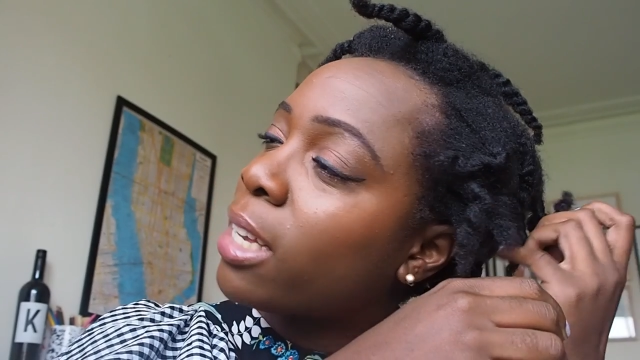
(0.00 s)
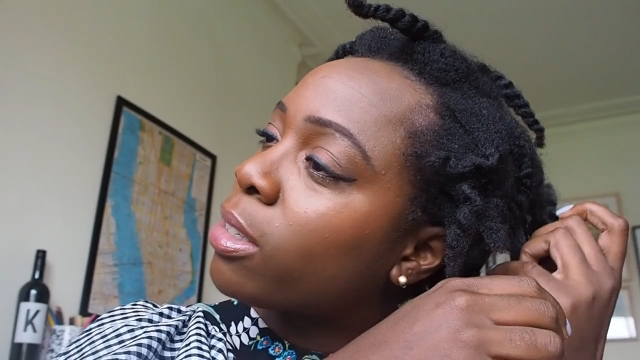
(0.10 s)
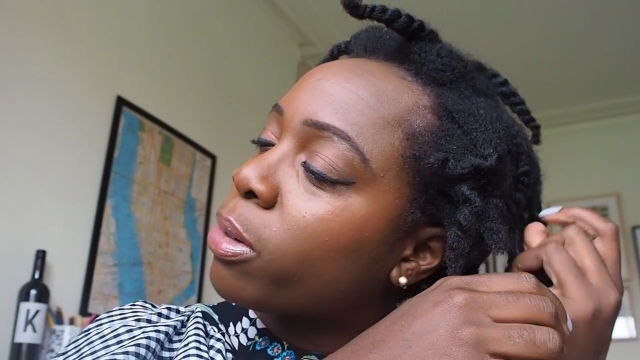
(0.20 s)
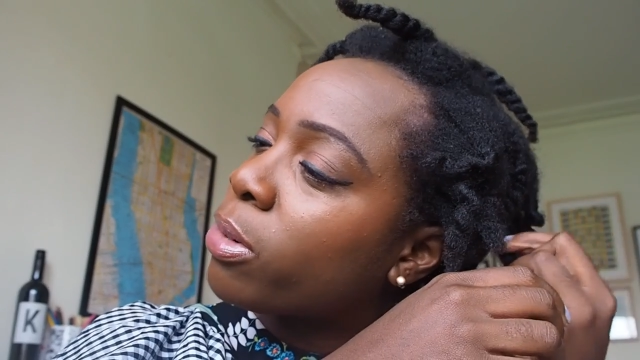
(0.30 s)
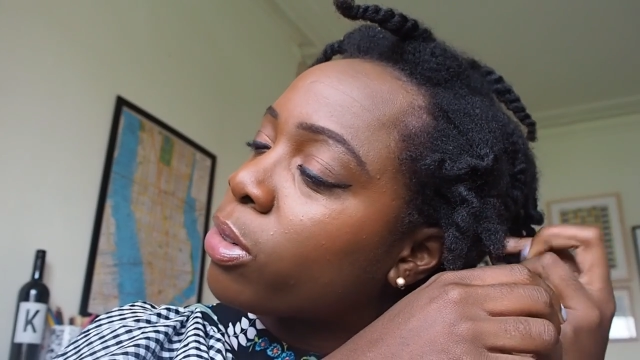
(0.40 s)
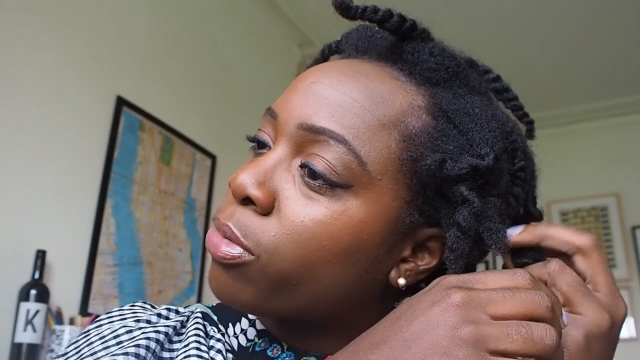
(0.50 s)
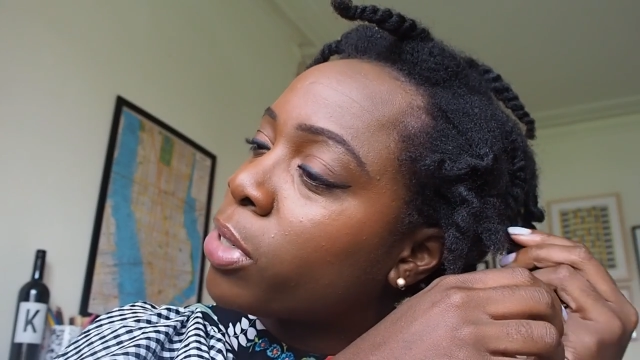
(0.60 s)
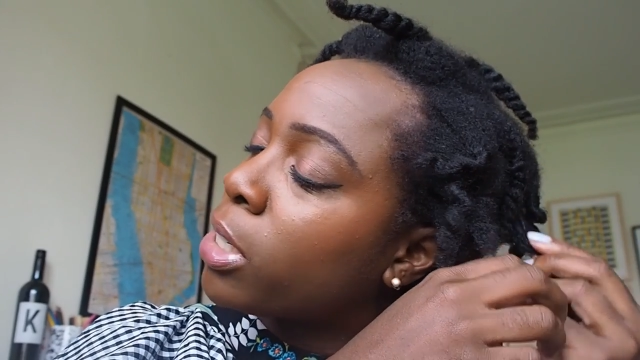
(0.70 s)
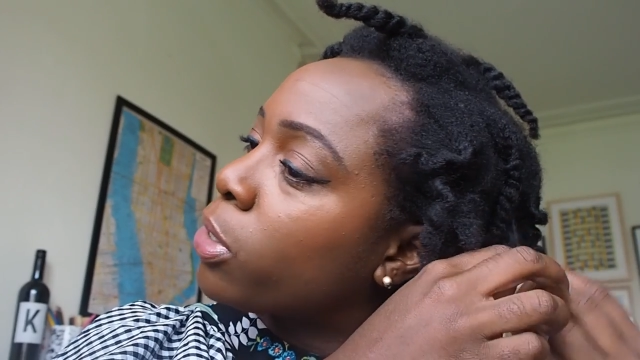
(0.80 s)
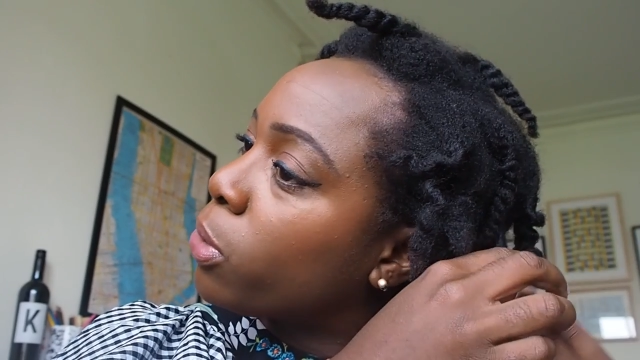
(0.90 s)
So I went to a
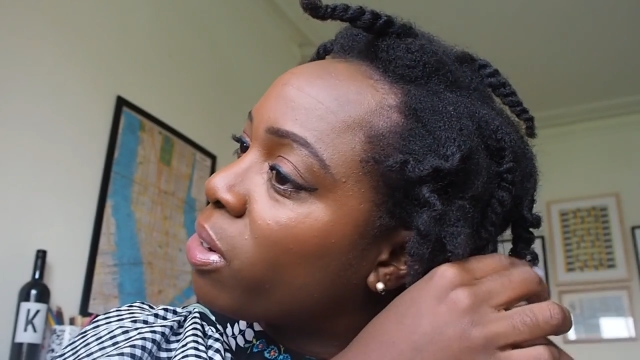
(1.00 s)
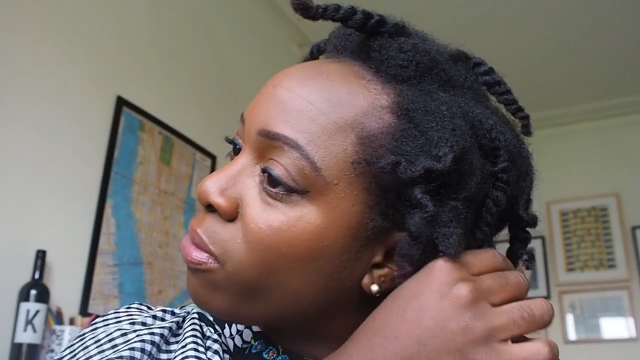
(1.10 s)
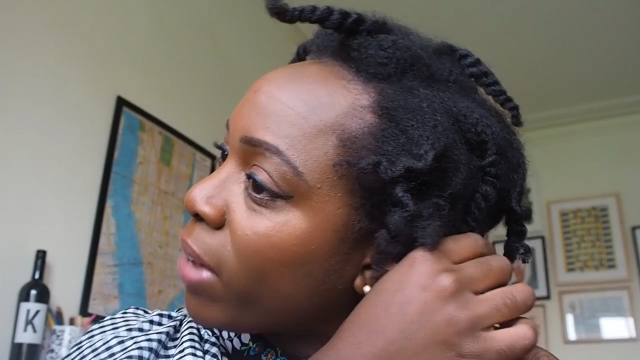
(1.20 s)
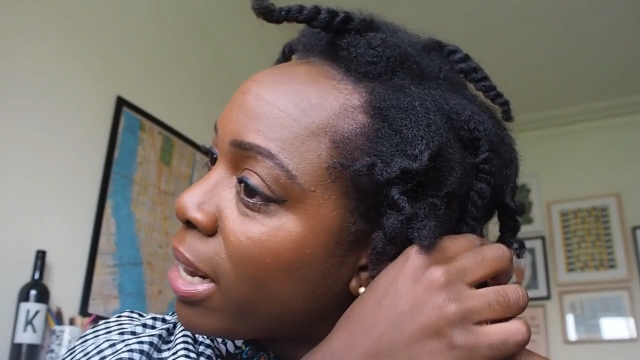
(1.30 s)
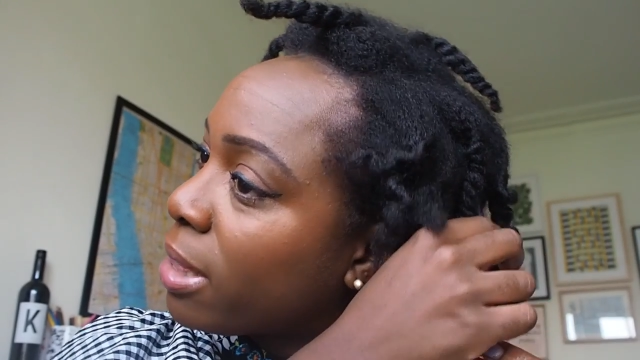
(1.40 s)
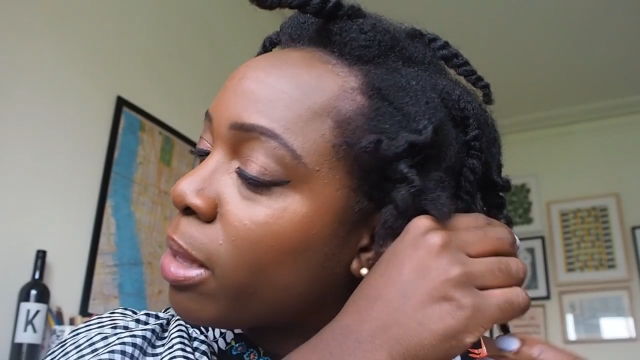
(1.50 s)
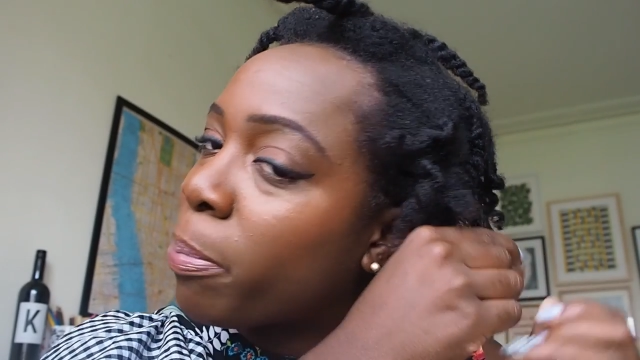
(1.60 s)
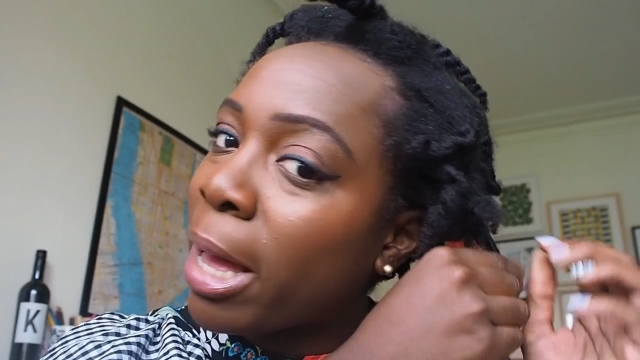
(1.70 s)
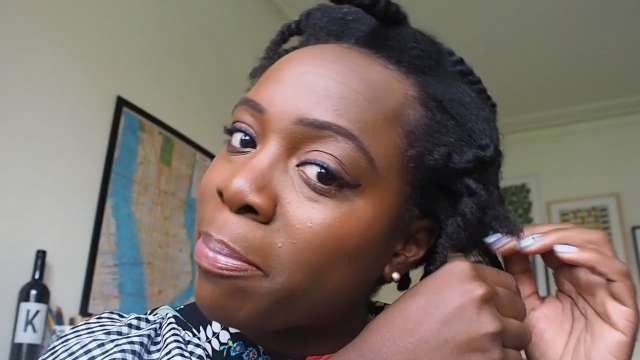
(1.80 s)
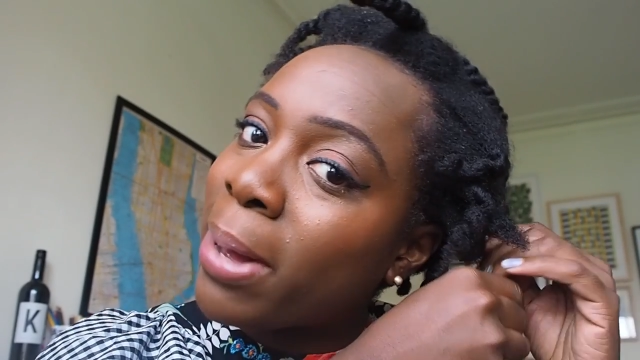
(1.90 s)
really cool event, the
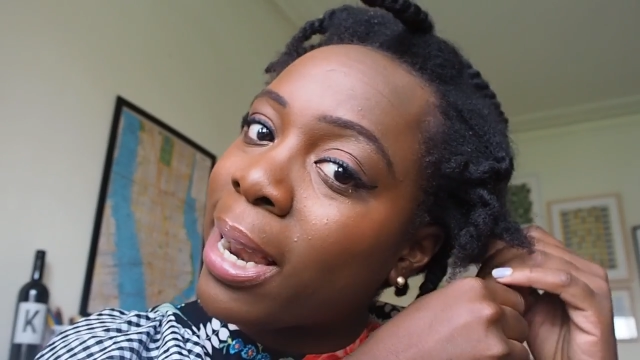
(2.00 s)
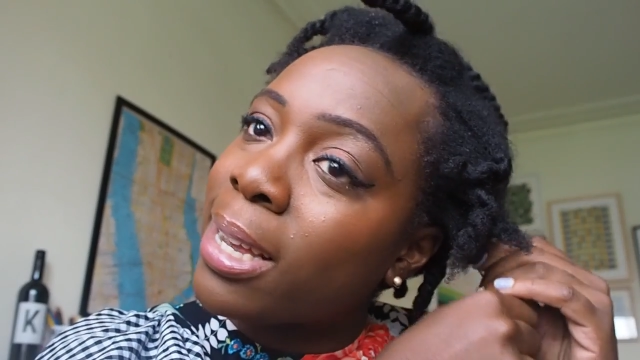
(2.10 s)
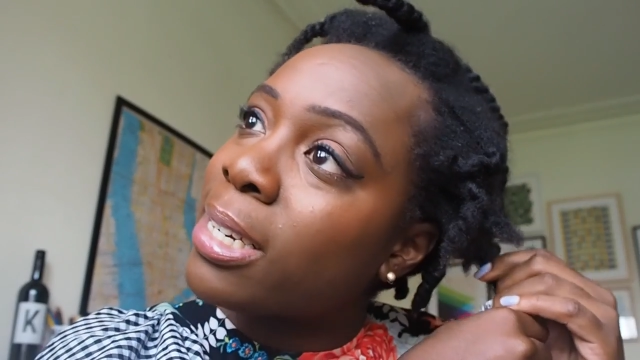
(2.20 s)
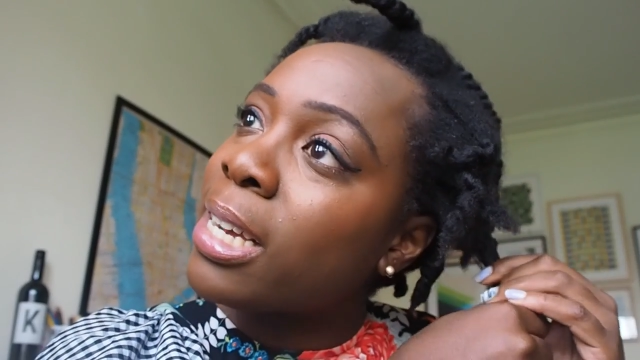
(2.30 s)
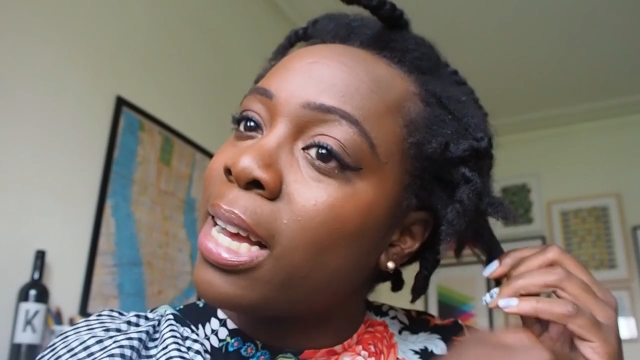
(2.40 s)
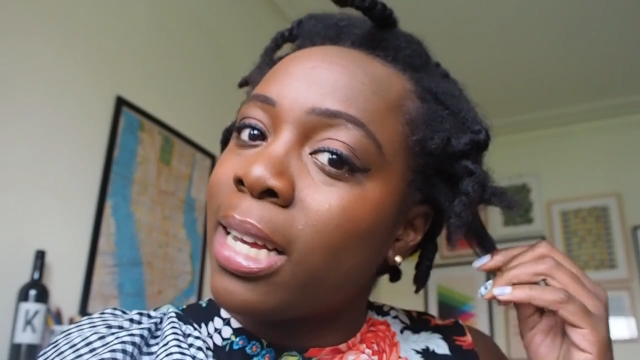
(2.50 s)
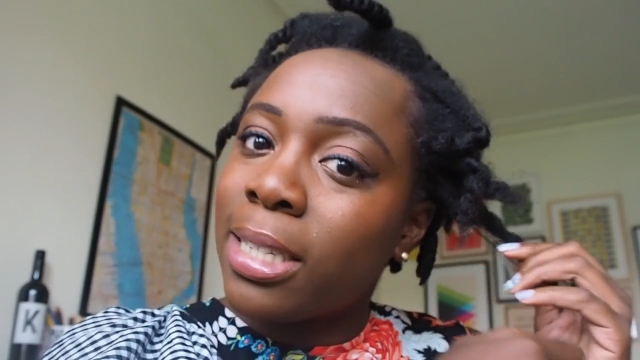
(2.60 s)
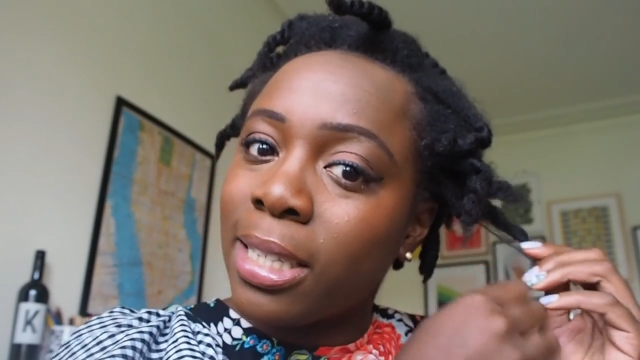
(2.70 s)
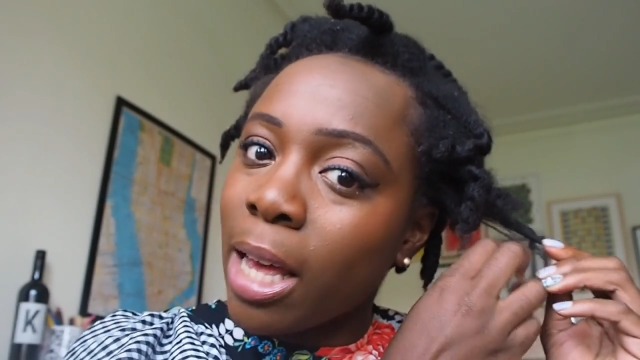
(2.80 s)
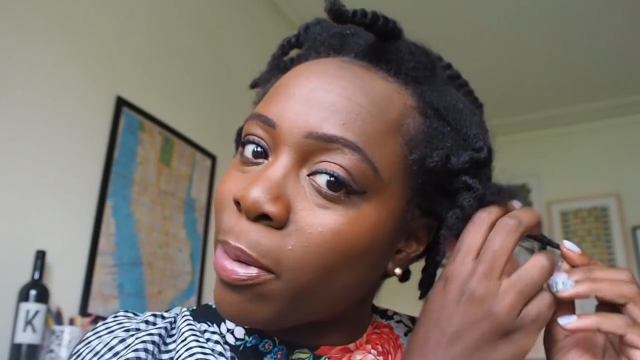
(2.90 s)
Black Ballad
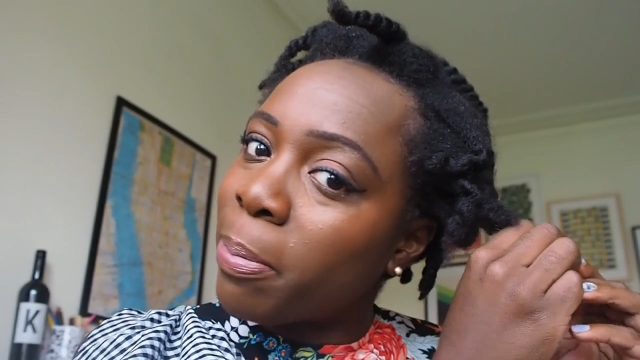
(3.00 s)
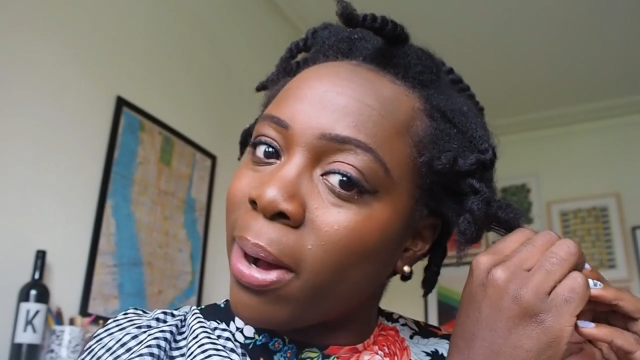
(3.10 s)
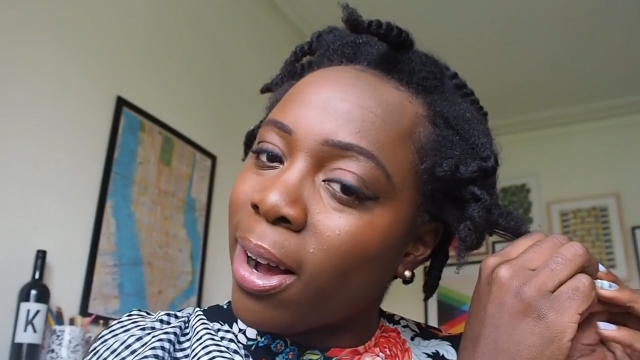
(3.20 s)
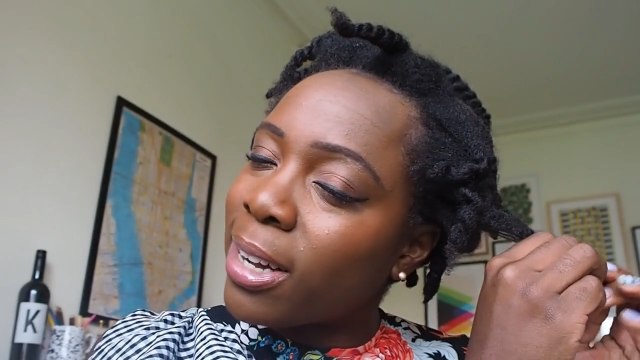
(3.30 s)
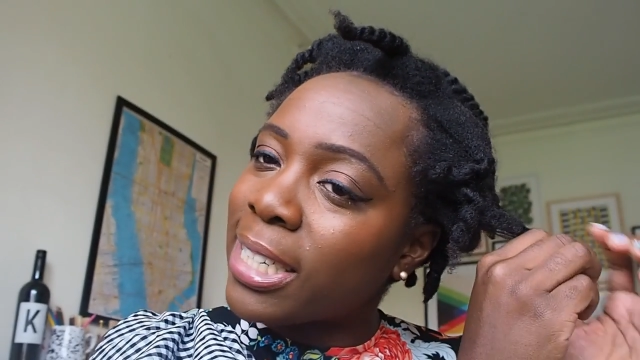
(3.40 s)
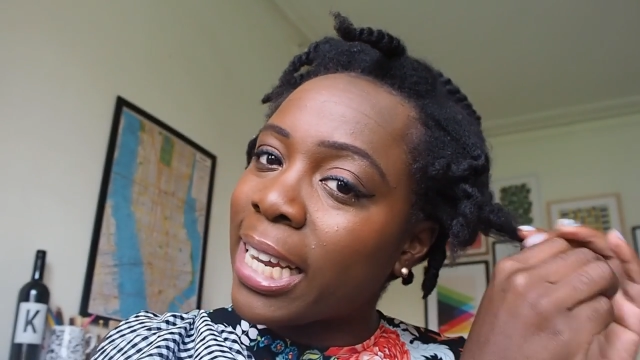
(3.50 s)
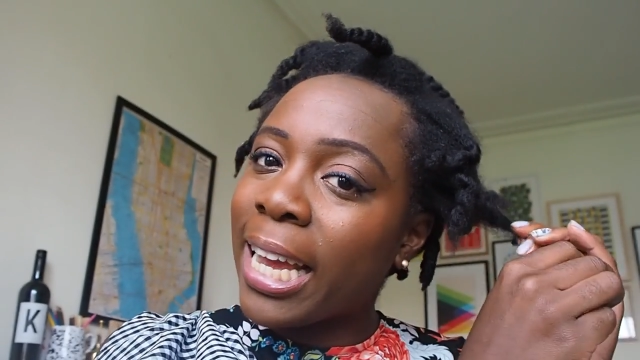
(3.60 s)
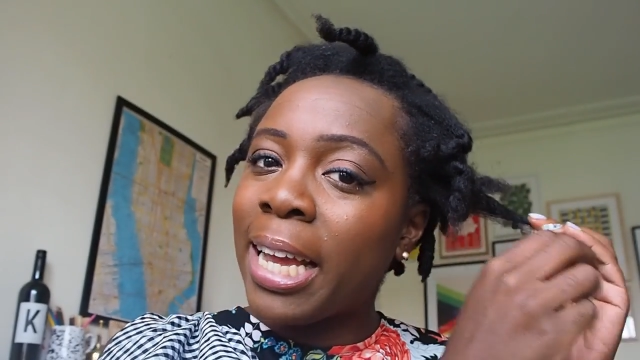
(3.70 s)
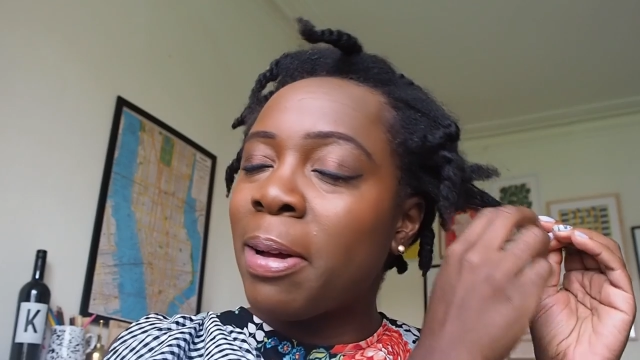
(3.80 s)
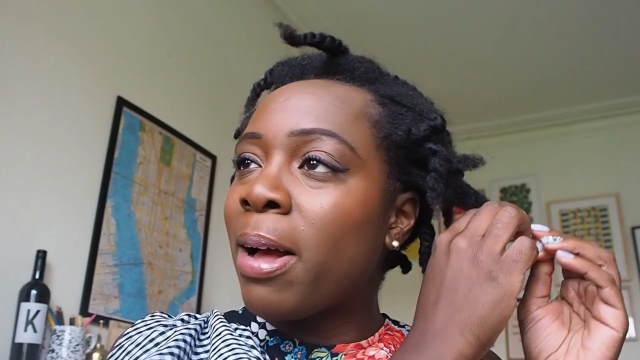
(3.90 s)
Summer
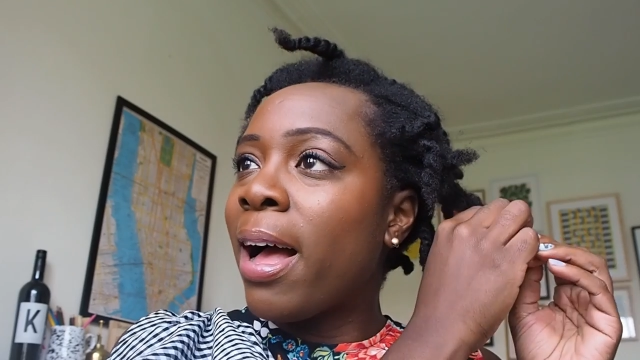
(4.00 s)
Party.